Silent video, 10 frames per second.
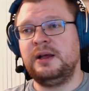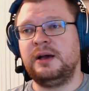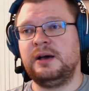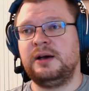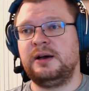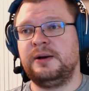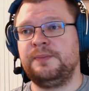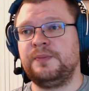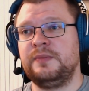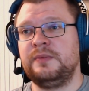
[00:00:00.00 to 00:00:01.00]

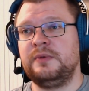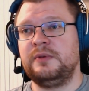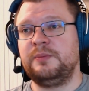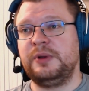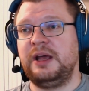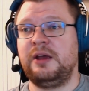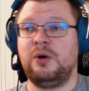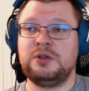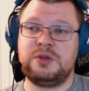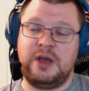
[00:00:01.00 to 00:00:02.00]
Um, but I
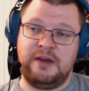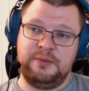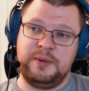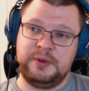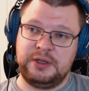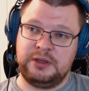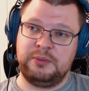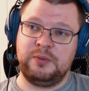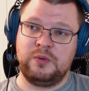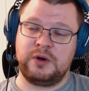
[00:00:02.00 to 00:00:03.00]
also have people that
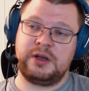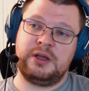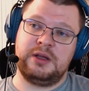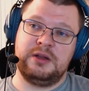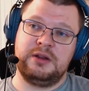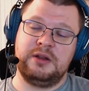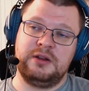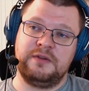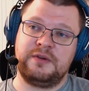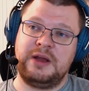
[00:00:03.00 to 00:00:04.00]
work in
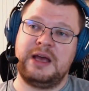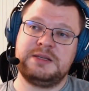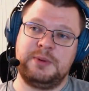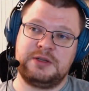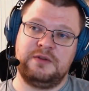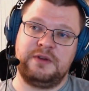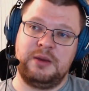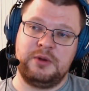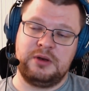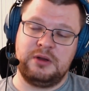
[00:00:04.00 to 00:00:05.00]
different aspects of
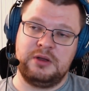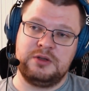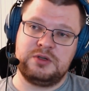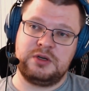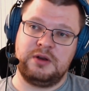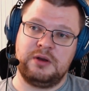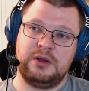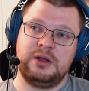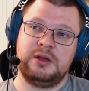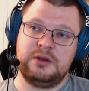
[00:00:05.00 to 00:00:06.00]
gaming industry,
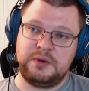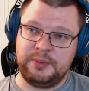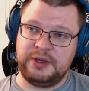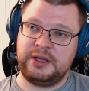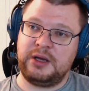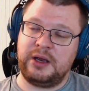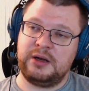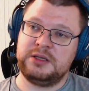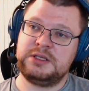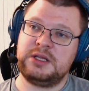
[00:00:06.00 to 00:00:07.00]
AAA
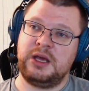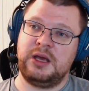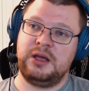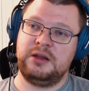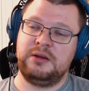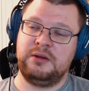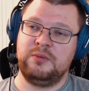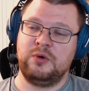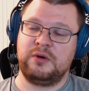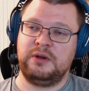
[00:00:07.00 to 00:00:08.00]
titles and
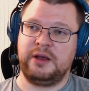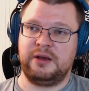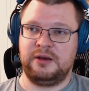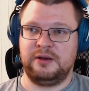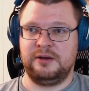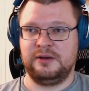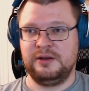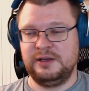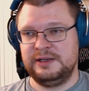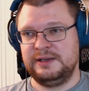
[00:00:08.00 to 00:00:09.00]
more like a
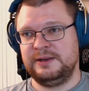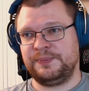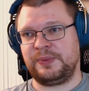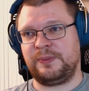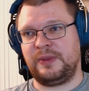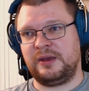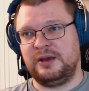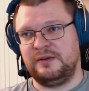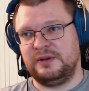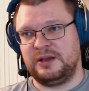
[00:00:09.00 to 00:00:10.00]

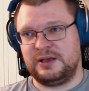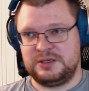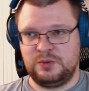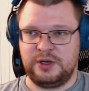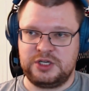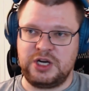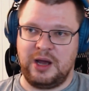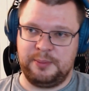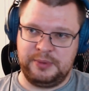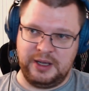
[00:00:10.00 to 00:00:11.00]
kind of a, like a
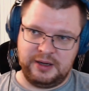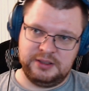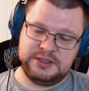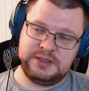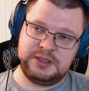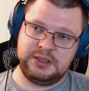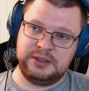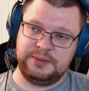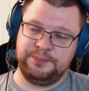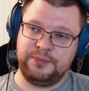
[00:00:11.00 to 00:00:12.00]
sweatshop titles.
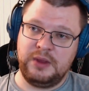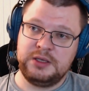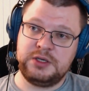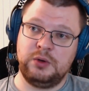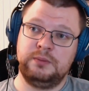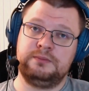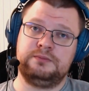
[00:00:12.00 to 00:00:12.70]
Um, so